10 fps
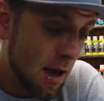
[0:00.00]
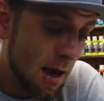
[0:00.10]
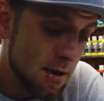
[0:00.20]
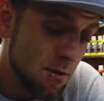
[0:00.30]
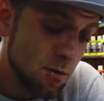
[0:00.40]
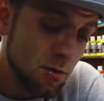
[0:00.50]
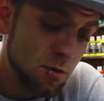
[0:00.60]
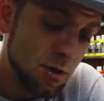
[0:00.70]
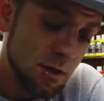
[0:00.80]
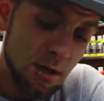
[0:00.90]
I
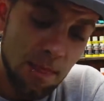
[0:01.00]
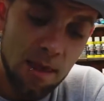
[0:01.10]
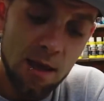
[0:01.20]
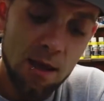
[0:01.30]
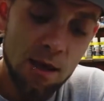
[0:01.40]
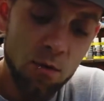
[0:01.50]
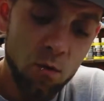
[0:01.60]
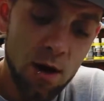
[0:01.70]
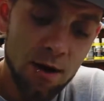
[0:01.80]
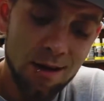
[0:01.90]
use the
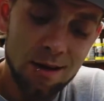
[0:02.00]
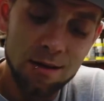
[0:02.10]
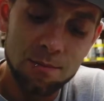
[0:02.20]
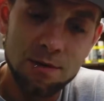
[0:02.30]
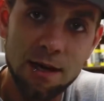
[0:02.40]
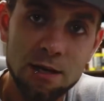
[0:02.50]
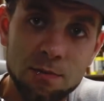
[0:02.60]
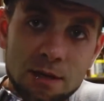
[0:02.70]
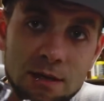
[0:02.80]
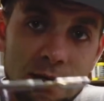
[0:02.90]
Iwata Eclipse
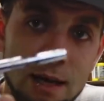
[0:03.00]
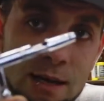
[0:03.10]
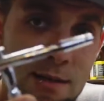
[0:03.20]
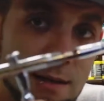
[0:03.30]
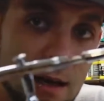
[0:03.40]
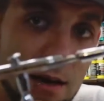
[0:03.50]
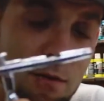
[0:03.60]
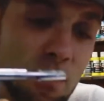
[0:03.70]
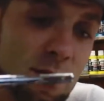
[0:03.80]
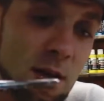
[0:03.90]
HPCS. I've
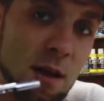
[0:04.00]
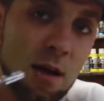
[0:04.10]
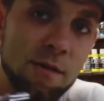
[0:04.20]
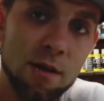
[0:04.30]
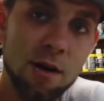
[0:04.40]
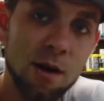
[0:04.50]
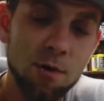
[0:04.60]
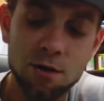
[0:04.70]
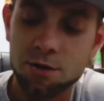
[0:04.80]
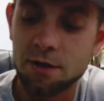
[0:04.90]
used a lot of other
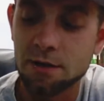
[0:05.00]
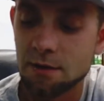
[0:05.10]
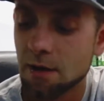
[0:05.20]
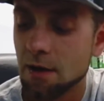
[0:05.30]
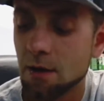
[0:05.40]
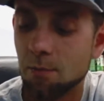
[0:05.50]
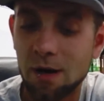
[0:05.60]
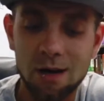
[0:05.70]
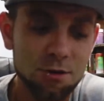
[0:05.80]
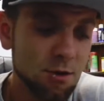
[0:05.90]
airbrushes,
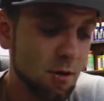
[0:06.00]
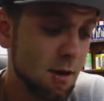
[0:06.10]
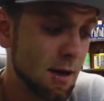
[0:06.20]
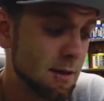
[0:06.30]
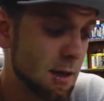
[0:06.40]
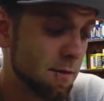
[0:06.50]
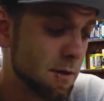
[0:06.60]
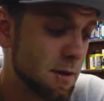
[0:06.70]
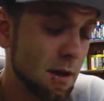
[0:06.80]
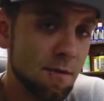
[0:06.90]
Posh, all kinds of
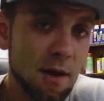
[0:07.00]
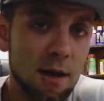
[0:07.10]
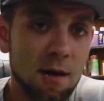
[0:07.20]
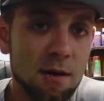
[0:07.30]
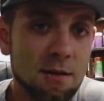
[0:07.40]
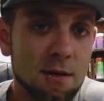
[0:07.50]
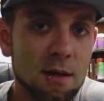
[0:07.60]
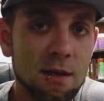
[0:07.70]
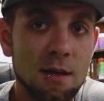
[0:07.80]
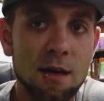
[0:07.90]
different stuff, and
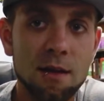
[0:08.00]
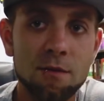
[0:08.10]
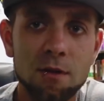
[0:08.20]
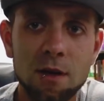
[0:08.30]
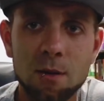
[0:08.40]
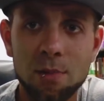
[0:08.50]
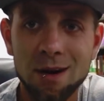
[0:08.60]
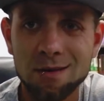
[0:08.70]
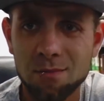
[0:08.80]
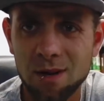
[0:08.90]
honestly nothing really
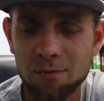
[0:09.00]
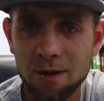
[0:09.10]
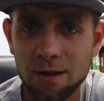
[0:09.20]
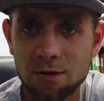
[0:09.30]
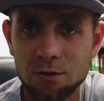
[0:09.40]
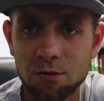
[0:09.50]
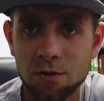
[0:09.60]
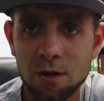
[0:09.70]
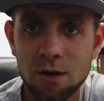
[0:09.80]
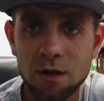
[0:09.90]
compares in my brain to
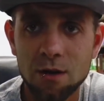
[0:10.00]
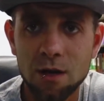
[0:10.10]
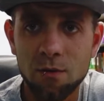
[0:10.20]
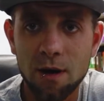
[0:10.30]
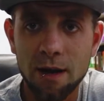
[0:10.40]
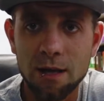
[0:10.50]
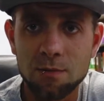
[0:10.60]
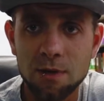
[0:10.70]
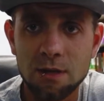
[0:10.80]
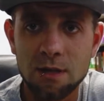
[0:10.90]
the Iwata
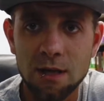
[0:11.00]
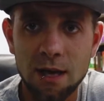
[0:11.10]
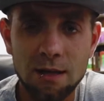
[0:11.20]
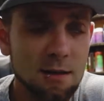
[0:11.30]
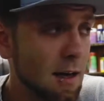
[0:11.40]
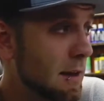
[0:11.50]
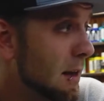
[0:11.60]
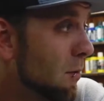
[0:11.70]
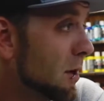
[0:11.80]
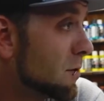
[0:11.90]
HPCS. I think
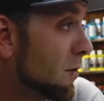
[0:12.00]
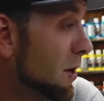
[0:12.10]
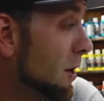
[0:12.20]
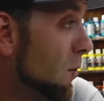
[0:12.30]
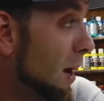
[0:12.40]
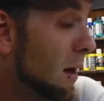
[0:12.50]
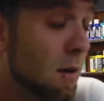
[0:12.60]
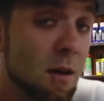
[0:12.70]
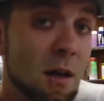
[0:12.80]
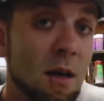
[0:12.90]
it works really
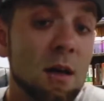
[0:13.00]
well